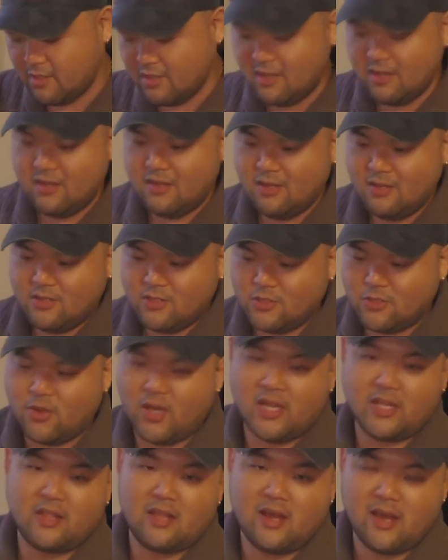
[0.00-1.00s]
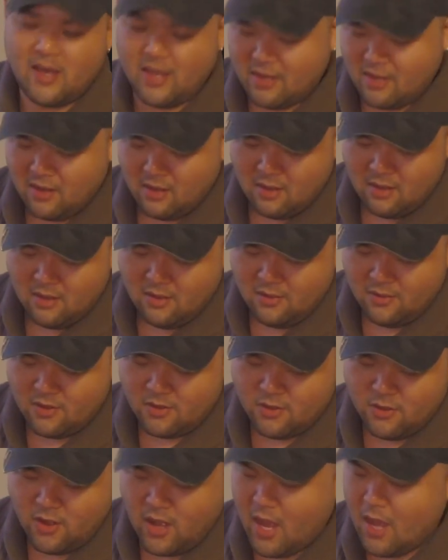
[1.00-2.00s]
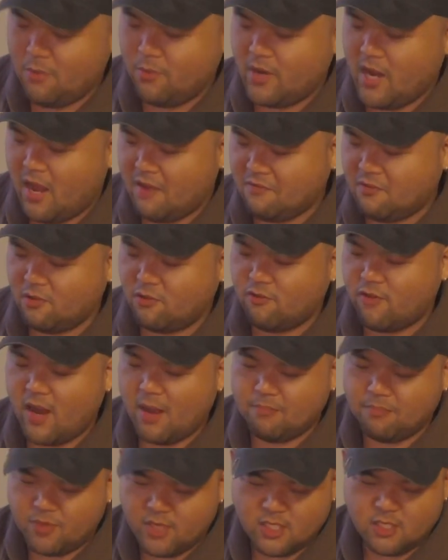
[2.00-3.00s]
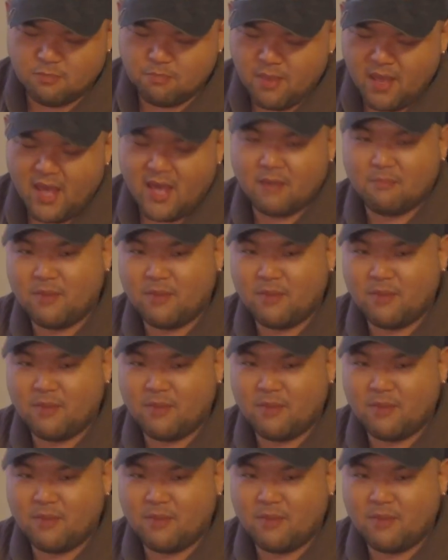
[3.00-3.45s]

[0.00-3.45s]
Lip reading: will use that week 90% of the time.